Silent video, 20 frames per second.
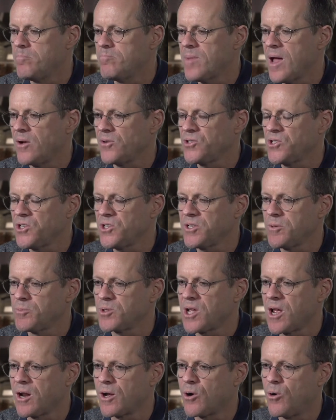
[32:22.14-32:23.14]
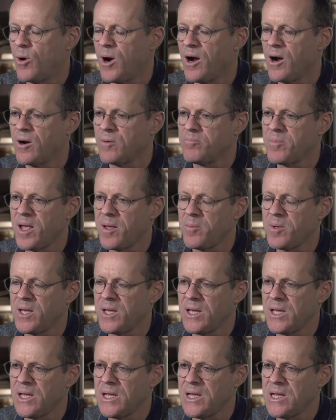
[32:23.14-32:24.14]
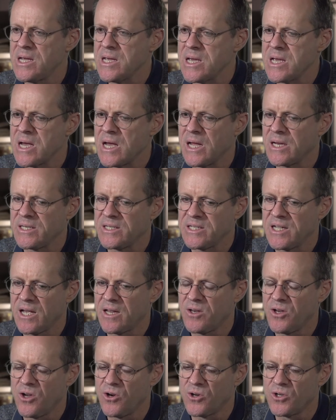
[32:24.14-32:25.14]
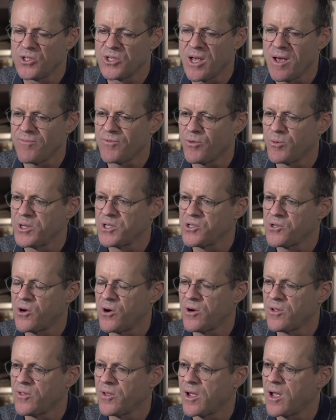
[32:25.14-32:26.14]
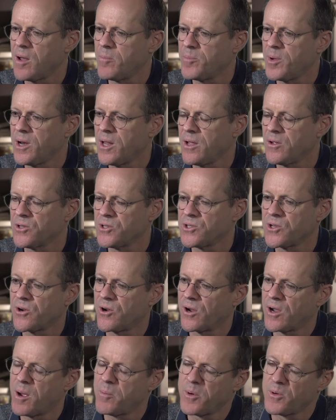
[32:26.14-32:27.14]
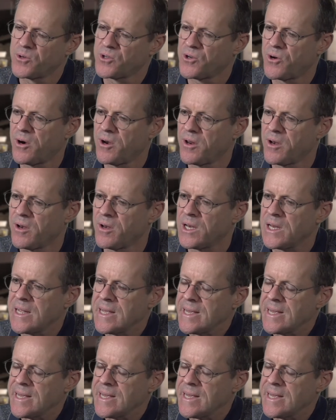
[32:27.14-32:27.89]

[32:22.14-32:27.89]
Mouse Systems got acquired maybe 10 years after we started the company. The company was started in 82.